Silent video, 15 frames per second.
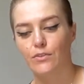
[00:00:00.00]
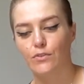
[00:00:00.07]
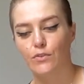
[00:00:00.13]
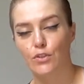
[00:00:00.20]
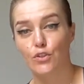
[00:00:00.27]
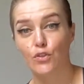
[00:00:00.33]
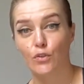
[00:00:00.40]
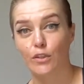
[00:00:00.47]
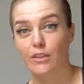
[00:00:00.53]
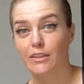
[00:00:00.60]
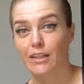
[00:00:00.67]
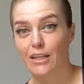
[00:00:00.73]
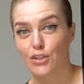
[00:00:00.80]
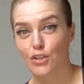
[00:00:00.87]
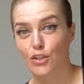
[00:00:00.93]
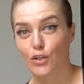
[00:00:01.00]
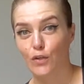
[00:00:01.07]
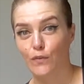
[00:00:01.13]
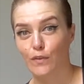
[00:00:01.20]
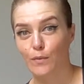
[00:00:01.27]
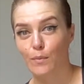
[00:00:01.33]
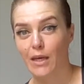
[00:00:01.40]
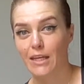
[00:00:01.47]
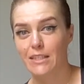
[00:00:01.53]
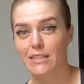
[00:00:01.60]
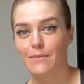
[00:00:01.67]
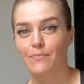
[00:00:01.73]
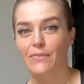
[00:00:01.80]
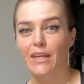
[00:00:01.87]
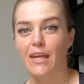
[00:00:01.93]
the short edge of the
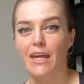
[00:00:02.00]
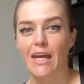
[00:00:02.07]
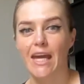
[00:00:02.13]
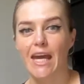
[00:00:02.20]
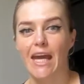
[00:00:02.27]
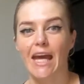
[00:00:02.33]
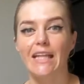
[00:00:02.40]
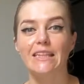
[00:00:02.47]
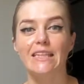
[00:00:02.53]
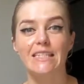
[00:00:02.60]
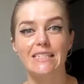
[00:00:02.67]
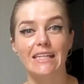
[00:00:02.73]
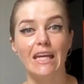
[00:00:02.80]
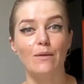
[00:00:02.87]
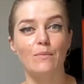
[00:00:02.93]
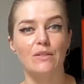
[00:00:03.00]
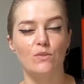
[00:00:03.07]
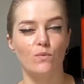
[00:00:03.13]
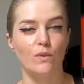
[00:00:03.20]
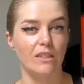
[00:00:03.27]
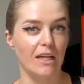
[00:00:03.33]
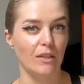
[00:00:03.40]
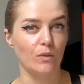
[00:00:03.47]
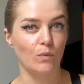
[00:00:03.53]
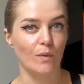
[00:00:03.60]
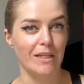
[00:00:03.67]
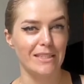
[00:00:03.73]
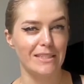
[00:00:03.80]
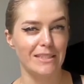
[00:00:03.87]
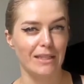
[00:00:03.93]
mat. And the same as we done on
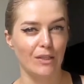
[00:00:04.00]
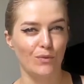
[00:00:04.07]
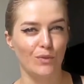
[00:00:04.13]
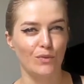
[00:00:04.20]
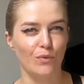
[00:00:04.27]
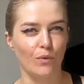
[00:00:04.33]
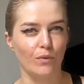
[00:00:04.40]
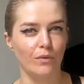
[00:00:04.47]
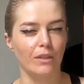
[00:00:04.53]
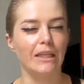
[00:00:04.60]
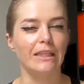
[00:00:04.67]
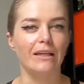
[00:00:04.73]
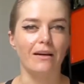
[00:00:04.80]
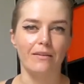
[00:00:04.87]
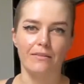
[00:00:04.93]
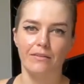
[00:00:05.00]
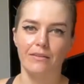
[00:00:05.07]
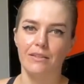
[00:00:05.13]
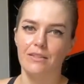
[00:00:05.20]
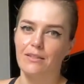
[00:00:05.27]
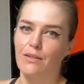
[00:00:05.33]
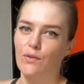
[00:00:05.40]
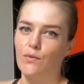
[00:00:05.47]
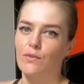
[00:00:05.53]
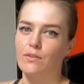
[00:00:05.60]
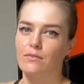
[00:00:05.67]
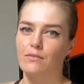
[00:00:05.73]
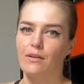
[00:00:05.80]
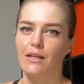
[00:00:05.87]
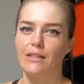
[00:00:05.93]
one side, we do on the other. So the
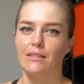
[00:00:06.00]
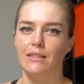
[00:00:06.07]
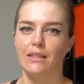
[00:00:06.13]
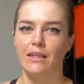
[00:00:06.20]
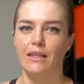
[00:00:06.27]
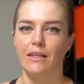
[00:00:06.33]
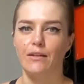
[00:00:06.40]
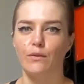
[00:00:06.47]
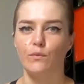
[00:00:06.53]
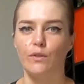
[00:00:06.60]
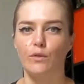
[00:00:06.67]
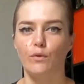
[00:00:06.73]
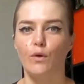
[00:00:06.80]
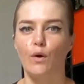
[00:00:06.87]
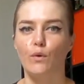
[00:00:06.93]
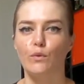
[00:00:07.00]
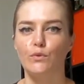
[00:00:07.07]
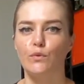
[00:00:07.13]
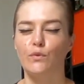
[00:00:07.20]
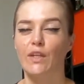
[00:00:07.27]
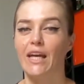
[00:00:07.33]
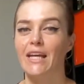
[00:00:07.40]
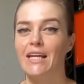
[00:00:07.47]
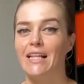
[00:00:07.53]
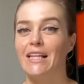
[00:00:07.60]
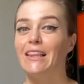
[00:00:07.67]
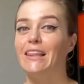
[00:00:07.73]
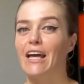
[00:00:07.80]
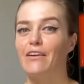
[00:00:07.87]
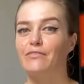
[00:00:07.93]
right heel will go to the
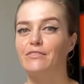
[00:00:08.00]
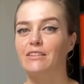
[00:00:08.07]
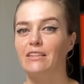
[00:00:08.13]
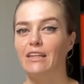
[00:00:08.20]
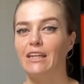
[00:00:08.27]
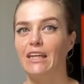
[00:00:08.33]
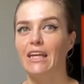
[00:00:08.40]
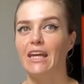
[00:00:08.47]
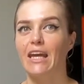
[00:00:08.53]
left knee,